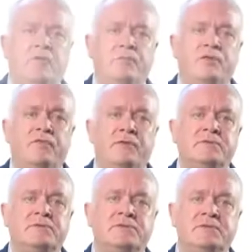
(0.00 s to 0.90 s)
will move
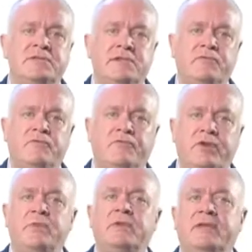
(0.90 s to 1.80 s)
on to several
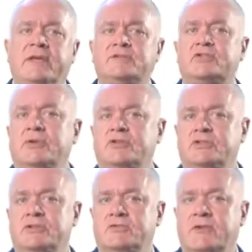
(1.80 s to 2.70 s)
frequently asked
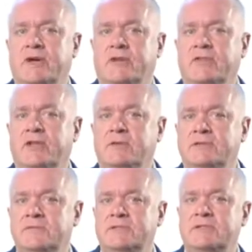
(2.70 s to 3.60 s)
questions regarding the
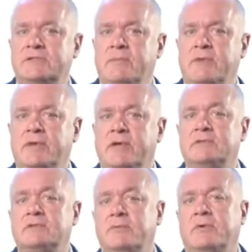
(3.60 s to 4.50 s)
use of systemic
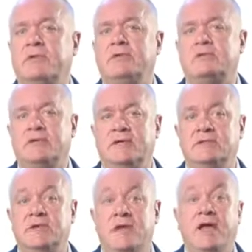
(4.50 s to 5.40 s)
and topical
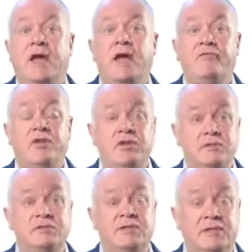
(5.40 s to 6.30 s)
NSAIDs and their
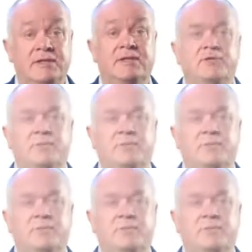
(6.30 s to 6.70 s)
use in clinical